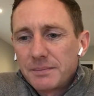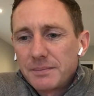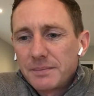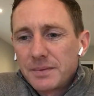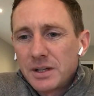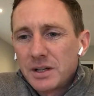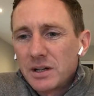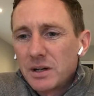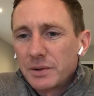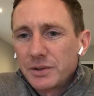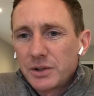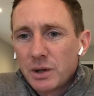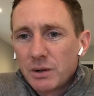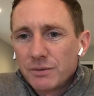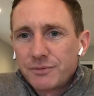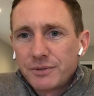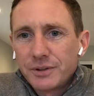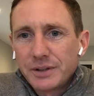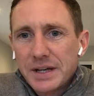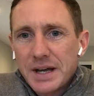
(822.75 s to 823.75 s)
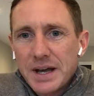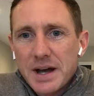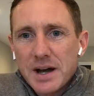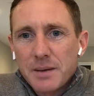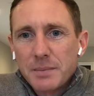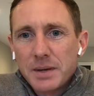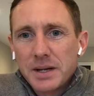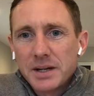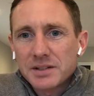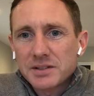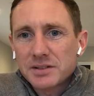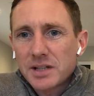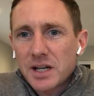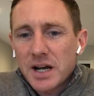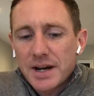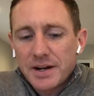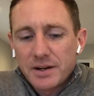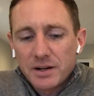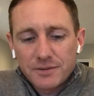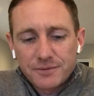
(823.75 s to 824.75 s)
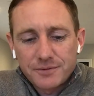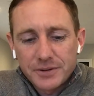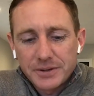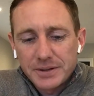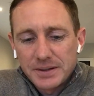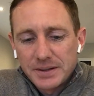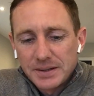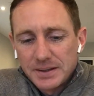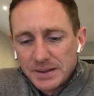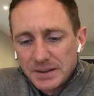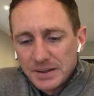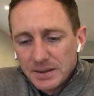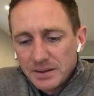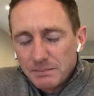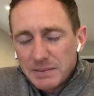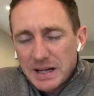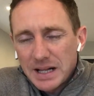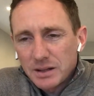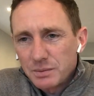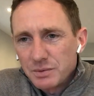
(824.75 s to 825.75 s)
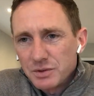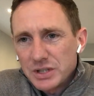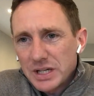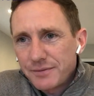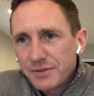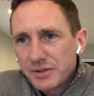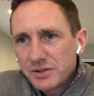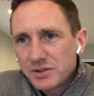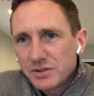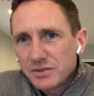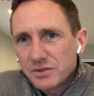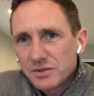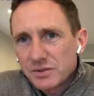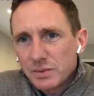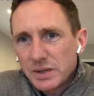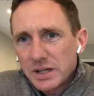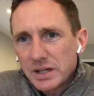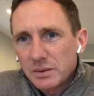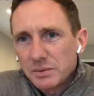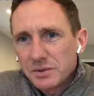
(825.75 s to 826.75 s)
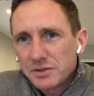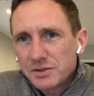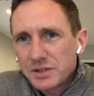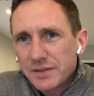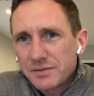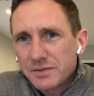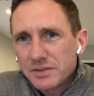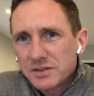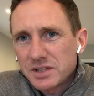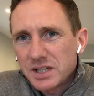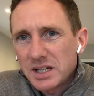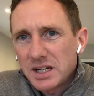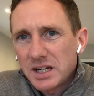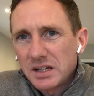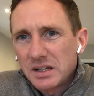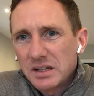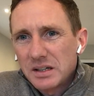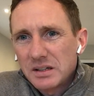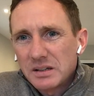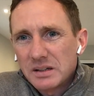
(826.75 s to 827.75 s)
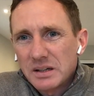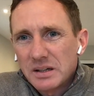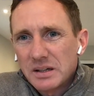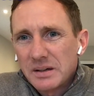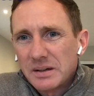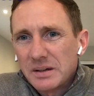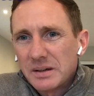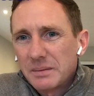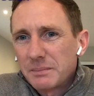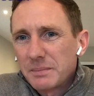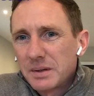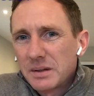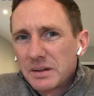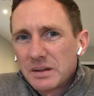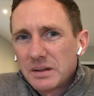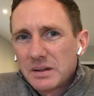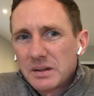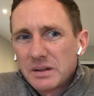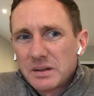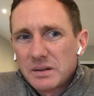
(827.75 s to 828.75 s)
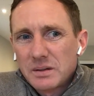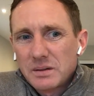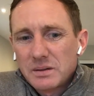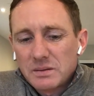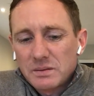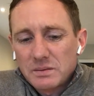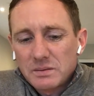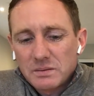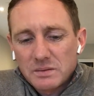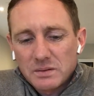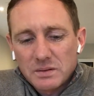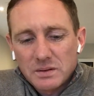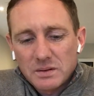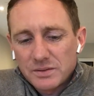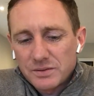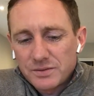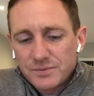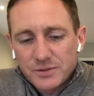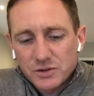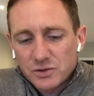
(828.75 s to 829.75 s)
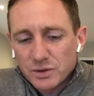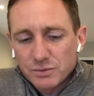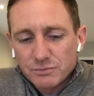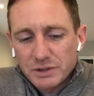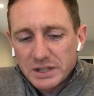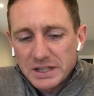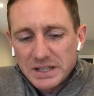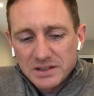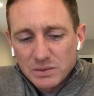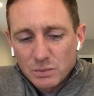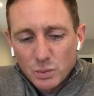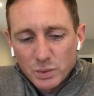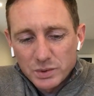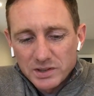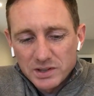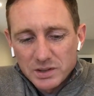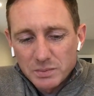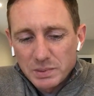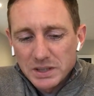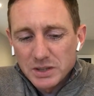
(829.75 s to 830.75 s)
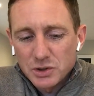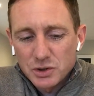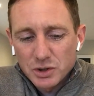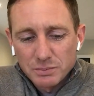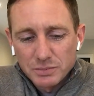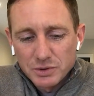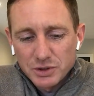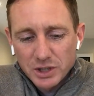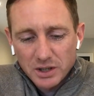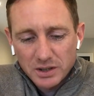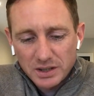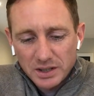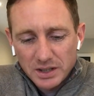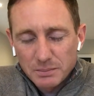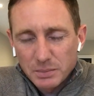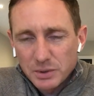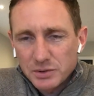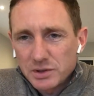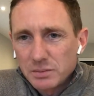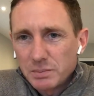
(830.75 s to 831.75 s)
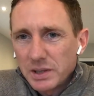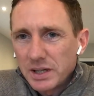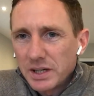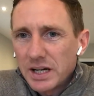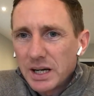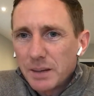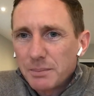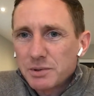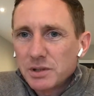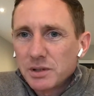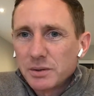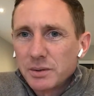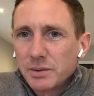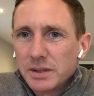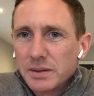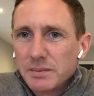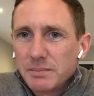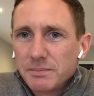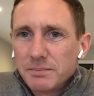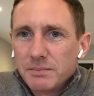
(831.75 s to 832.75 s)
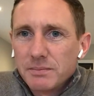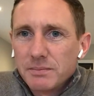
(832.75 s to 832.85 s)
You know, and don't forget, I mean, I started off at Malcolm Jefferson's when I was 17. For some reason, wanted to be a jump jockey. I must have been absolutely,